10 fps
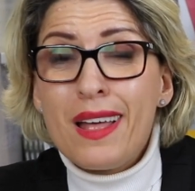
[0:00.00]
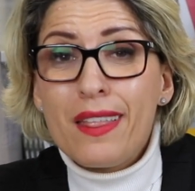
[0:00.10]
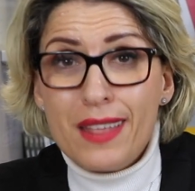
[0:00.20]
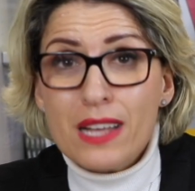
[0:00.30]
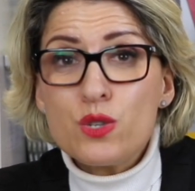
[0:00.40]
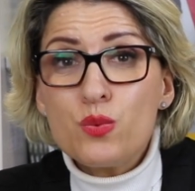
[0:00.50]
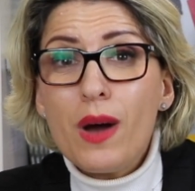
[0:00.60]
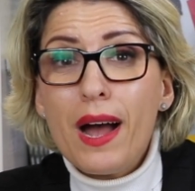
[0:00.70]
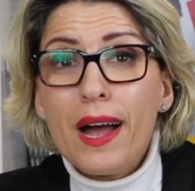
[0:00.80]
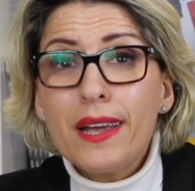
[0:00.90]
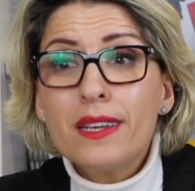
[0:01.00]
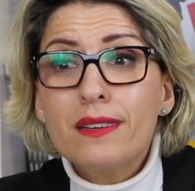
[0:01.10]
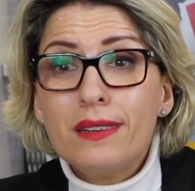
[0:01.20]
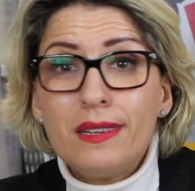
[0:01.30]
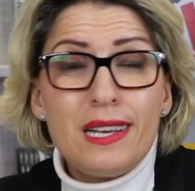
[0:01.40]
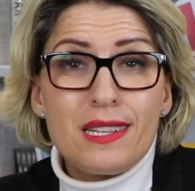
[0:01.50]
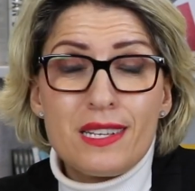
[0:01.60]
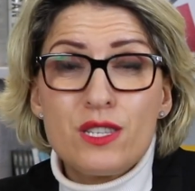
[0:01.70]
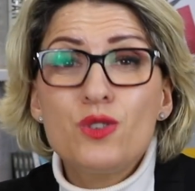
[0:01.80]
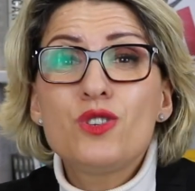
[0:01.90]
That's why it
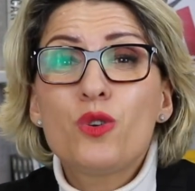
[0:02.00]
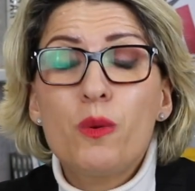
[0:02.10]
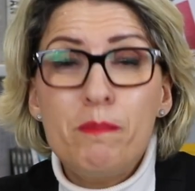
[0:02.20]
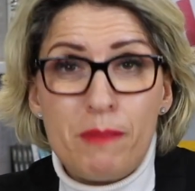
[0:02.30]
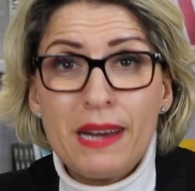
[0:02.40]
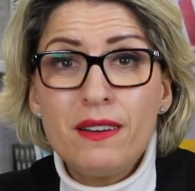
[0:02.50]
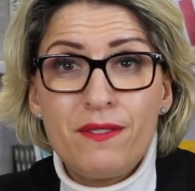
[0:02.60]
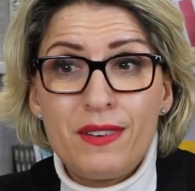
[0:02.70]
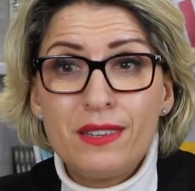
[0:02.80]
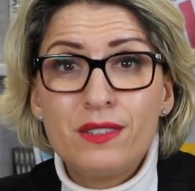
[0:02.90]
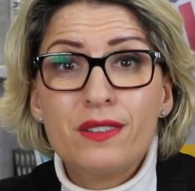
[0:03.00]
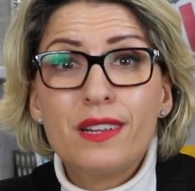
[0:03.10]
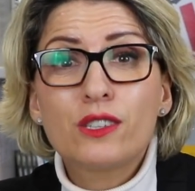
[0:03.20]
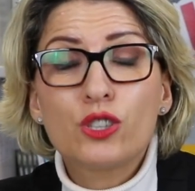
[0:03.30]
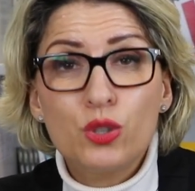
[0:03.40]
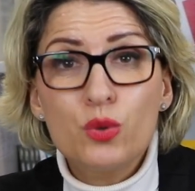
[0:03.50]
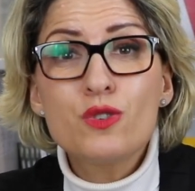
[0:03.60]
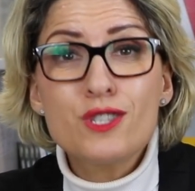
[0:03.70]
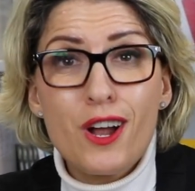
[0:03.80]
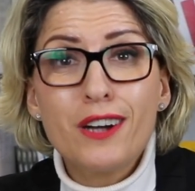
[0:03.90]
is in your benefit that you
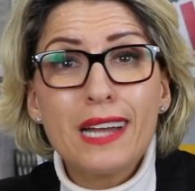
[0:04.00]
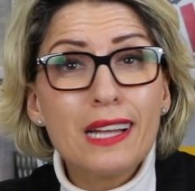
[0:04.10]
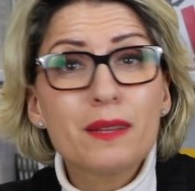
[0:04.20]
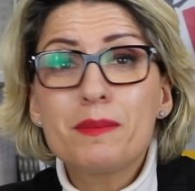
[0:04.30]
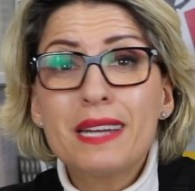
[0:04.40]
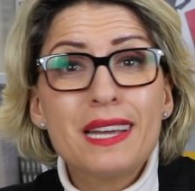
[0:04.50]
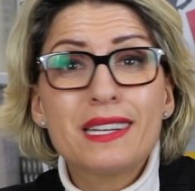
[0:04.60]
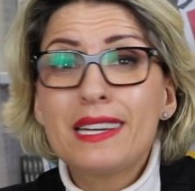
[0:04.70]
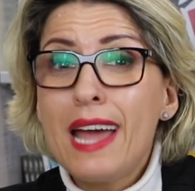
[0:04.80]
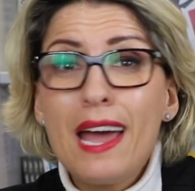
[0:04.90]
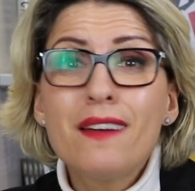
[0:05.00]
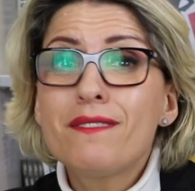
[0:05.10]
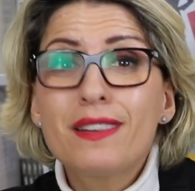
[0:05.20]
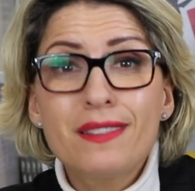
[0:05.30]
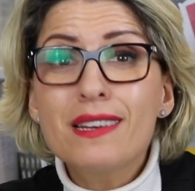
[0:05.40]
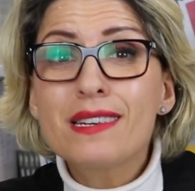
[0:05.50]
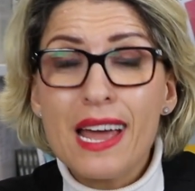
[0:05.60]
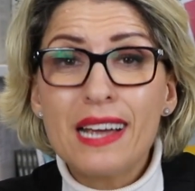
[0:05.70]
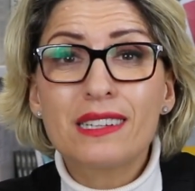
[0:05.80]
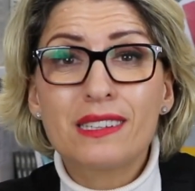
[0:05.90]
start eliminating everything
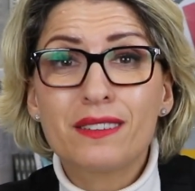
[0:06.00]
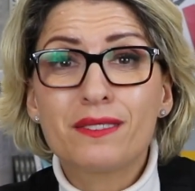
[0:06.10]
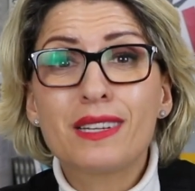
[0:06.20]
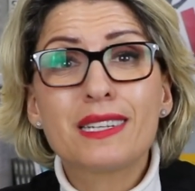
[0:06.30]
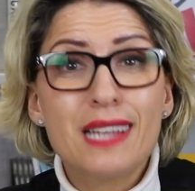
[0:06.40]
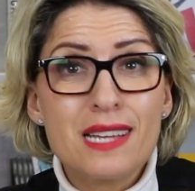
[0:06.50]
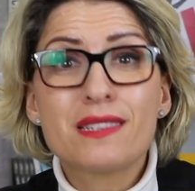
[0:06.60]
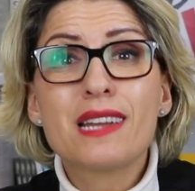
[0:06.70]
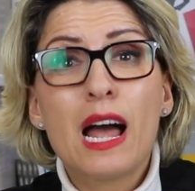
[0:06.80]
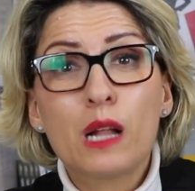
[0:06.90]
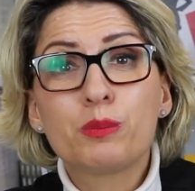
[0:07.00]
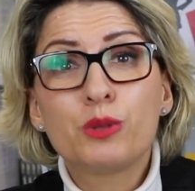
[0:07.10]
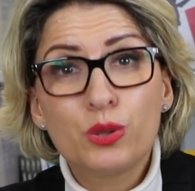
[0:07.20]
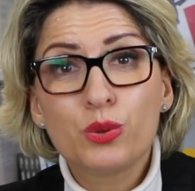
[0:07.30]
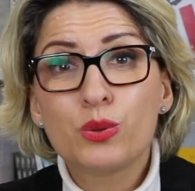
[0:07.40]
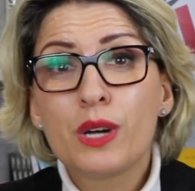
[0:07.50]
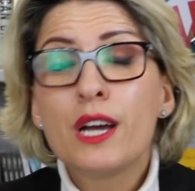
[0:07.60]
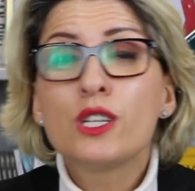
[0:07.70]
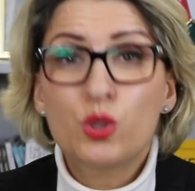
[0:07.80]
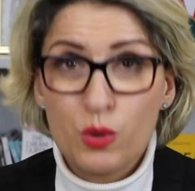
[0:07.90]
negative that doesn't help you
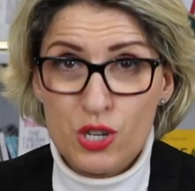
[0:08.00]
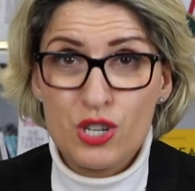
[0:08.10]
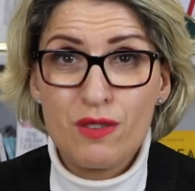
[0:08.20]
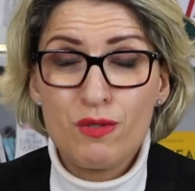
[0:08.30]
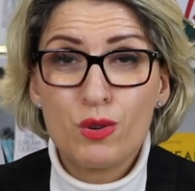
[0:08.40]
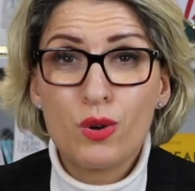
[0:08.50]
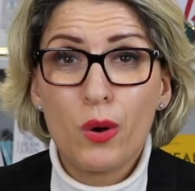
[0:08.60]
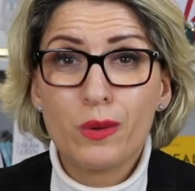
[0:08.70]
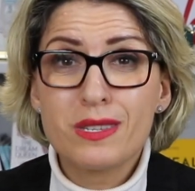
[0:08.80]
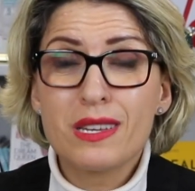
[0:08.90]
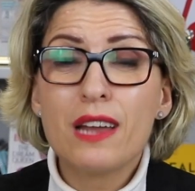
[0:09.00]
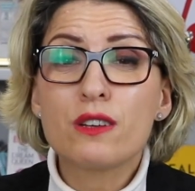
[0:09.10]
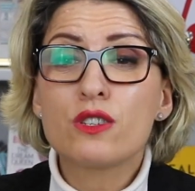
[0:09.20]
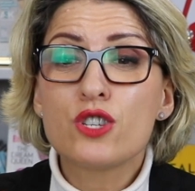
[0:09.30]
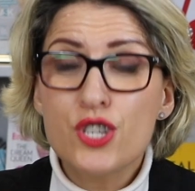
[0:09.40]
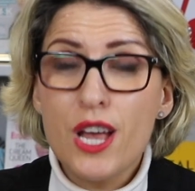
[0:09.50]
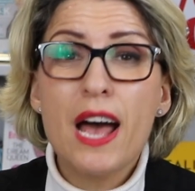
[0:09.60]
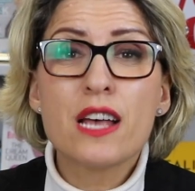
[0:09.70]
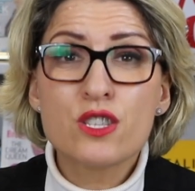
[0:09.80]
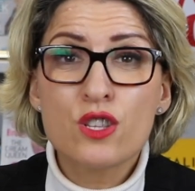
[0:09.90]
to achieve your goals, and
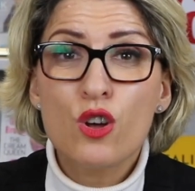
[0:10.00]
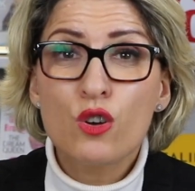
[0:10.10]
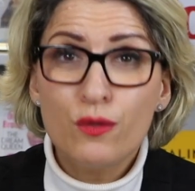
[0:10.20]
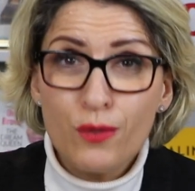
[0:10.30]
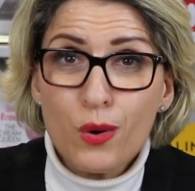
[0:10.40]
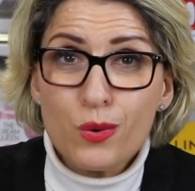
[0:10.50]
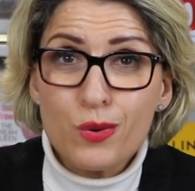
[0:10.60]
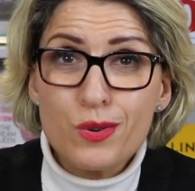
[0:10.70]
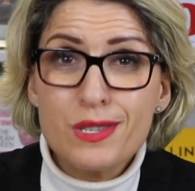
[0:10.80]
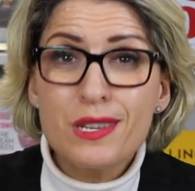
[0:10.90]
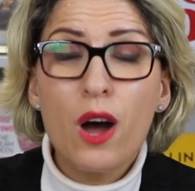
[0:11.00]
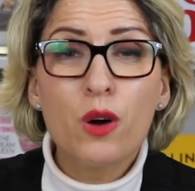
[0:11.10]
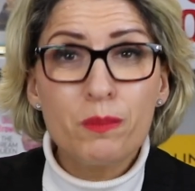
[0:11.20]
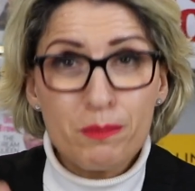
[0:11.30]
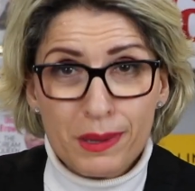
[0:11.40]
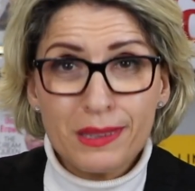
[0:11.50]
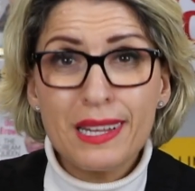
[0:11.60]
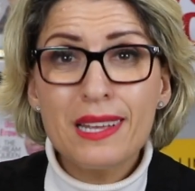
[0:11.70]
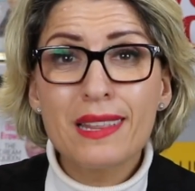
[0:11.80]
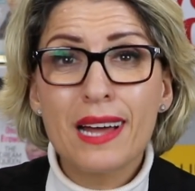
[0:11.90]
just focus on
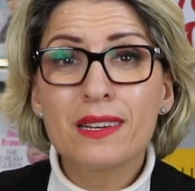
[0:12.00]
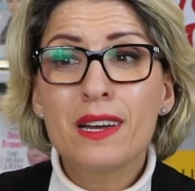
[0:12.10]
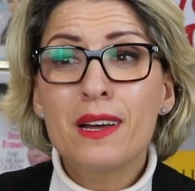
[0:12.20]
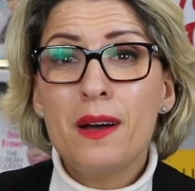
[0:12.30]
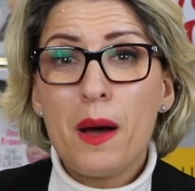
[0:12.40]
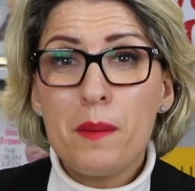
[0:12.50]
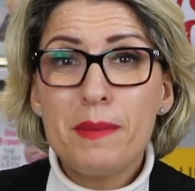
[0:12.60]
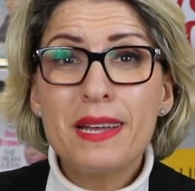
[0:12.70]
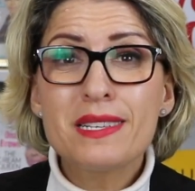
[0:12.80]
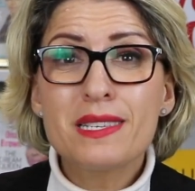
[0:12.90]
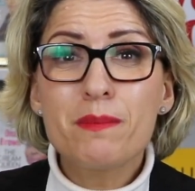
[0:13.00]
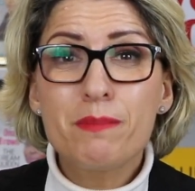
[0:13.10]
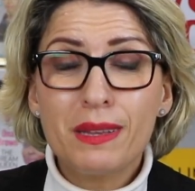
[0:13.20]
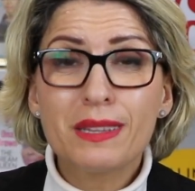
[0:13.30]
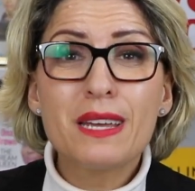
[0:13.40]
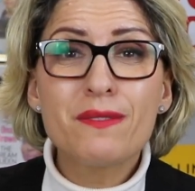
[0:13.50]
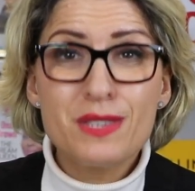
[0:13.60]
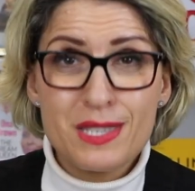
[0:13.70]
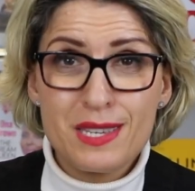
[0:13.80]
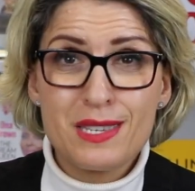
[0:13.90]
building that amazing belief
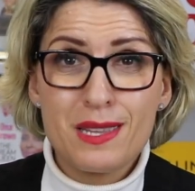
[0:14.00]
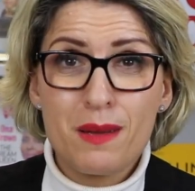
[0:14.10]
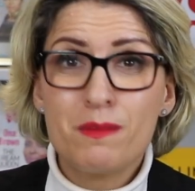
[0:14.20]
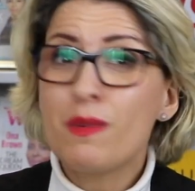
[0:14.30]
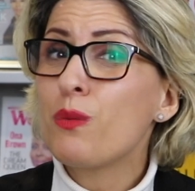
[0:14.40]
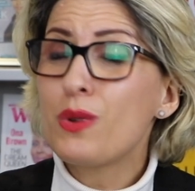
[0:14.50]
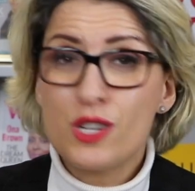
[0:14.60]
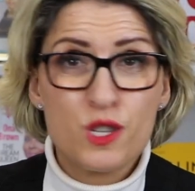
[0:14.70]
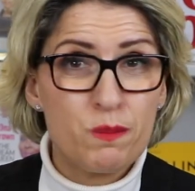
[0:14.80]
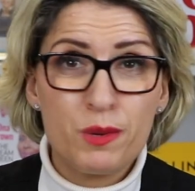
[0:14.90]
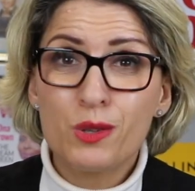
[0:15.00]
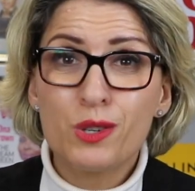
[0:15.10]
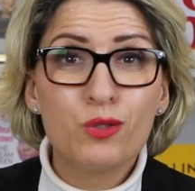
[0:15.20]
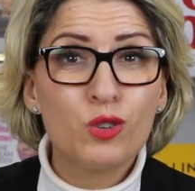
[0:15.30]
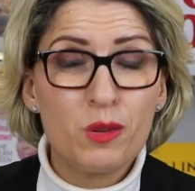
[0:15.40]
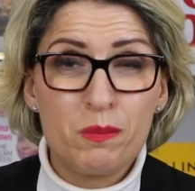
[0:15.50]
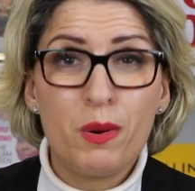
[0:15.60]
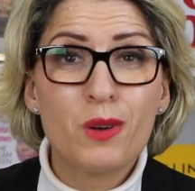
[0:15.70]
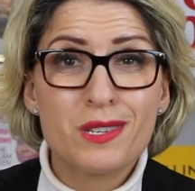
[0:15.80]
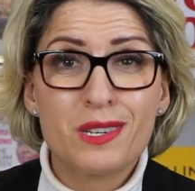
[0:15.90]
system which is beautiful and
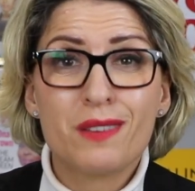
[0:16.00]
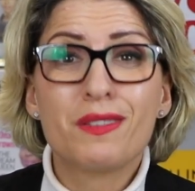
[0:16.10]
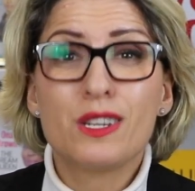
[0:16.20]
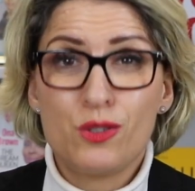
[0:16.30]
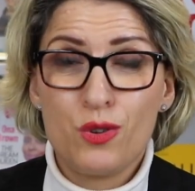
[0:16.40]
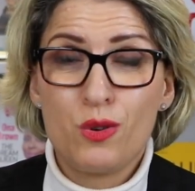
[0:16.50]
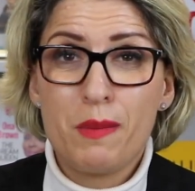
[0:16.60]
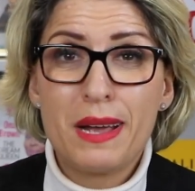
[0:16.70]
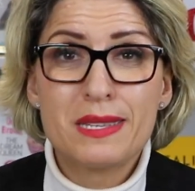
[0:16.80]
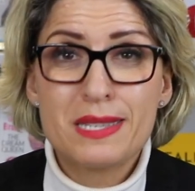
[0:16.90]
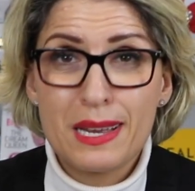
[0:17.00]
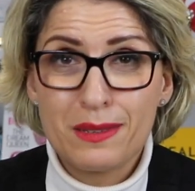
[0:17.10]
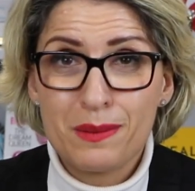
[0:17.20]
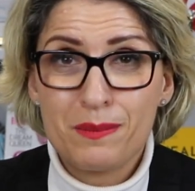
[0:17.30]
positive into your mindset.